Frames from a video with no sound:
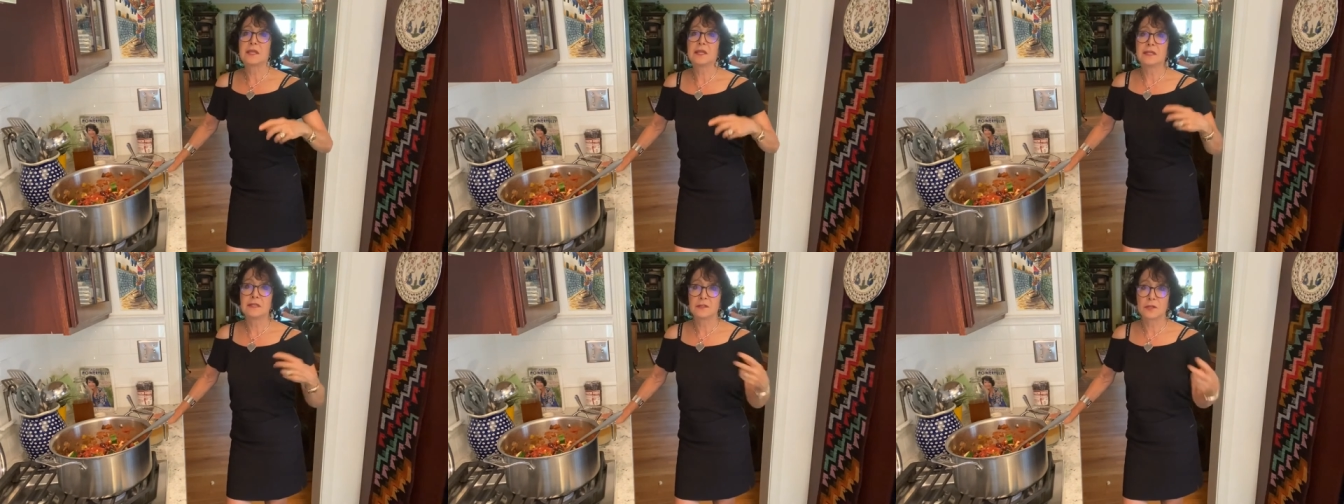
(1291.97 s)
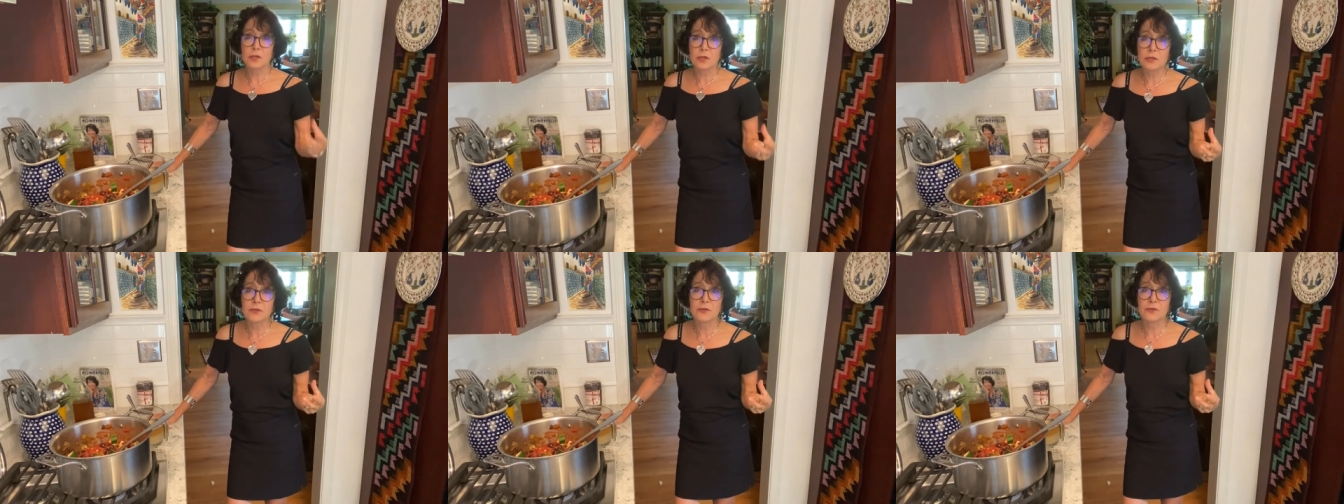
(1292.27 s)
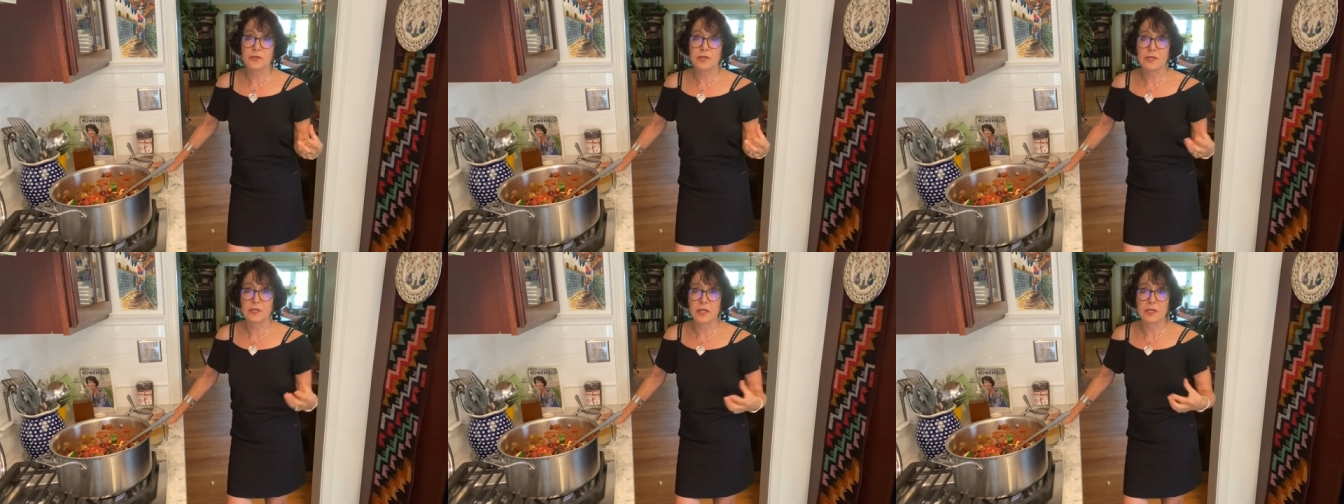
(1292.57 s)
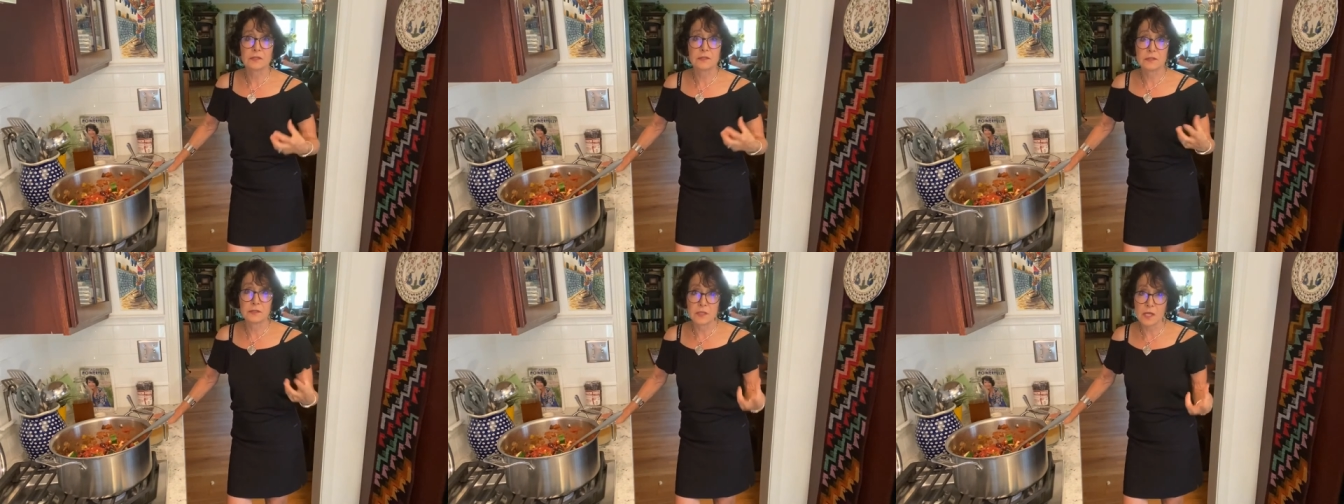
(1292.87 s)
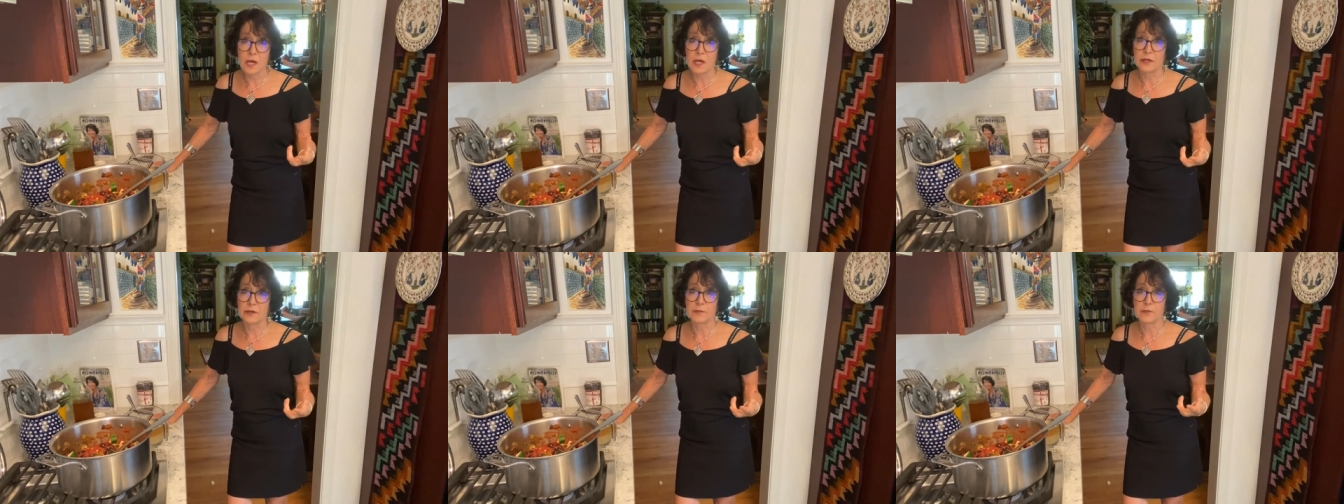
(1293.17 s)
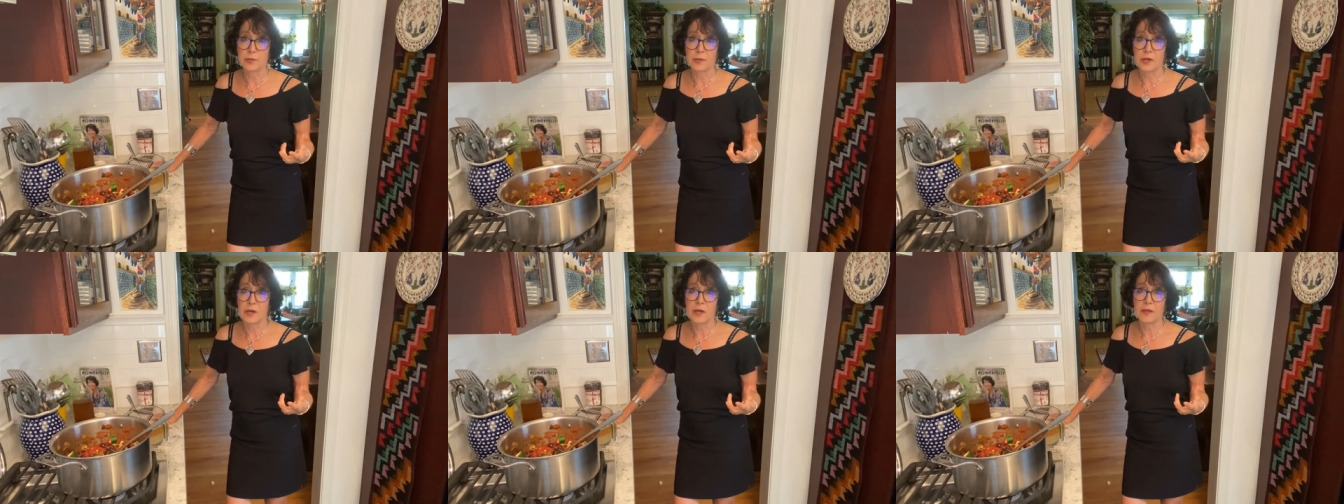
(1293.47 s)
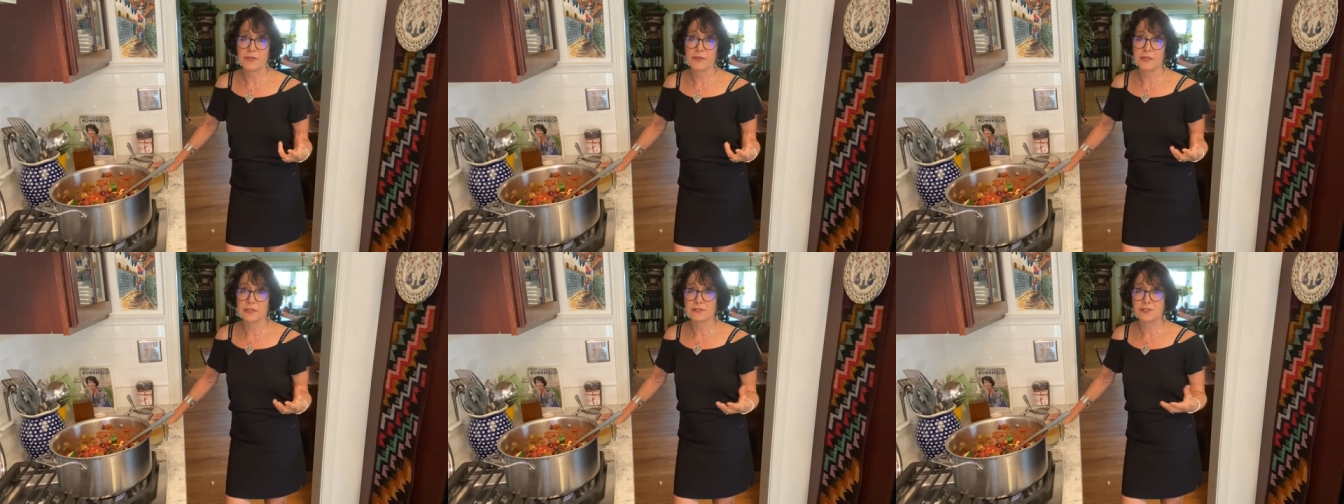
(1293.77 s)
included a lot of
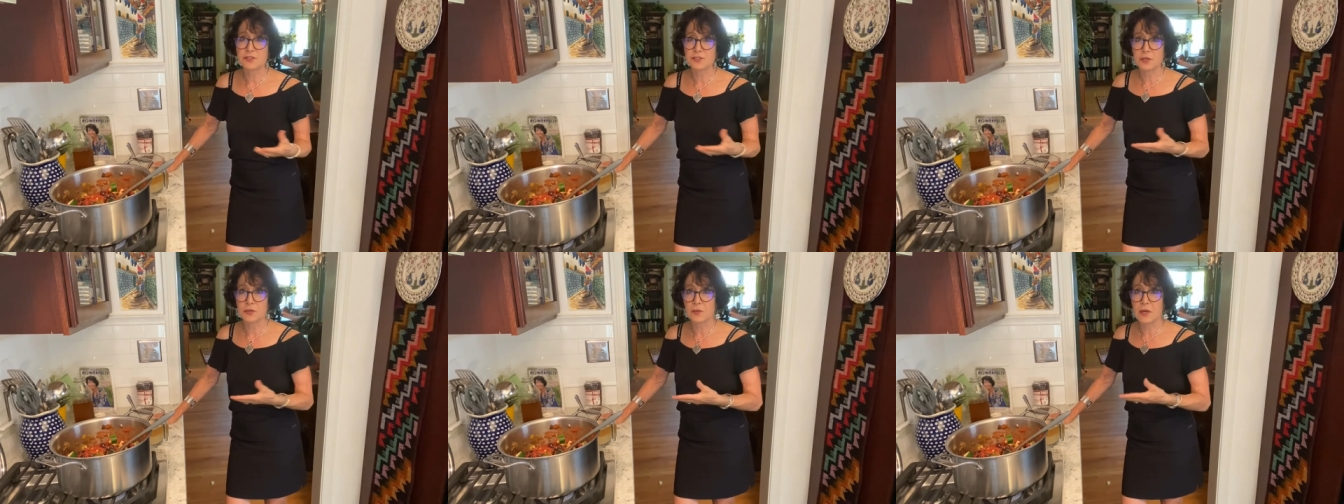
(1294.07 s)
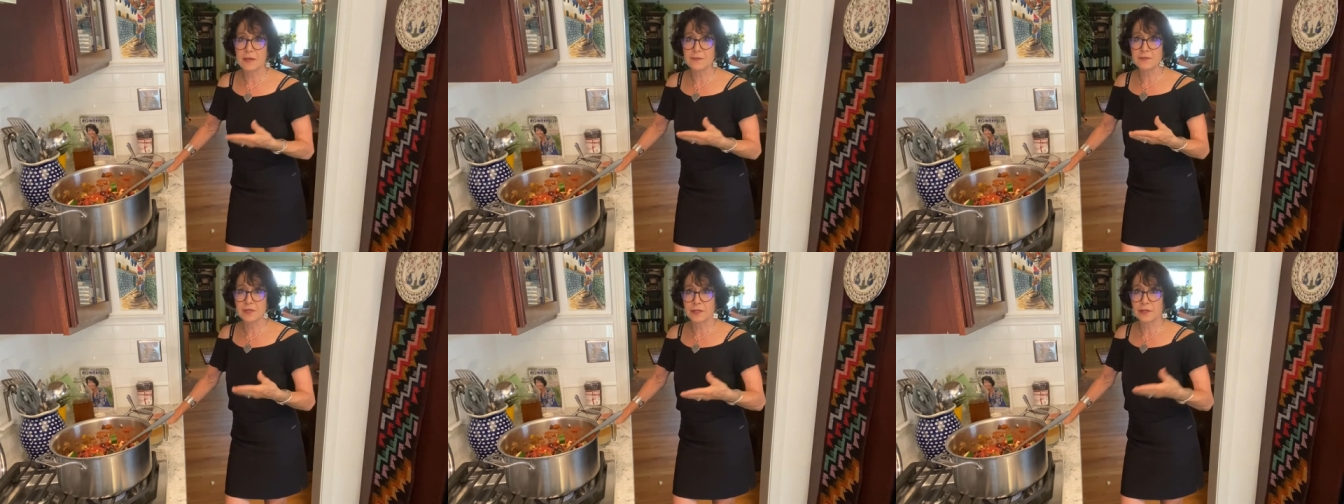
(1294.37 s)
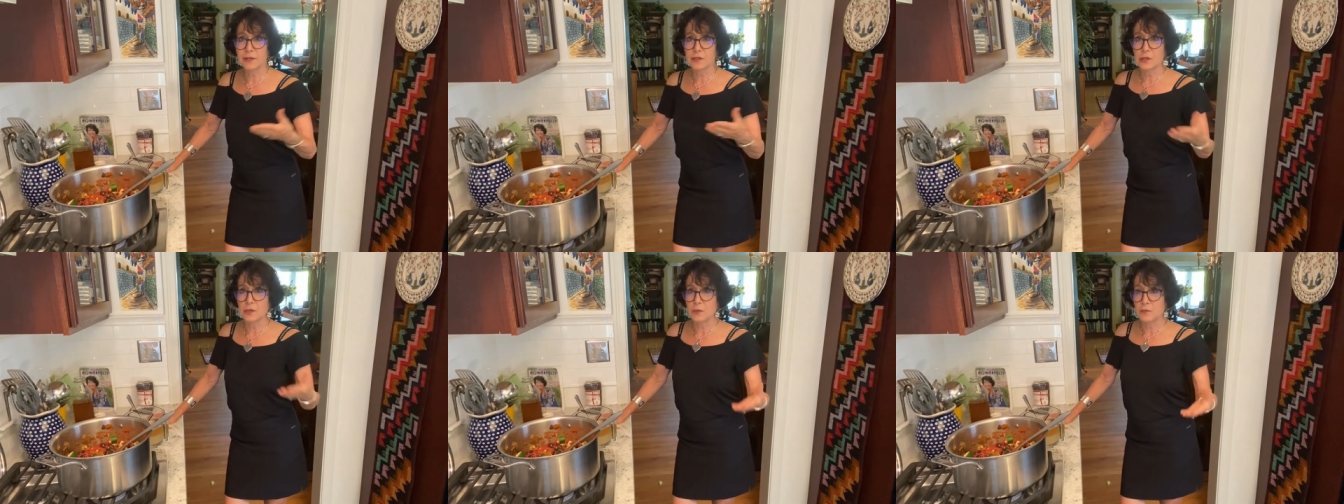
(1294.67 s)
broth. And so I'm gonna go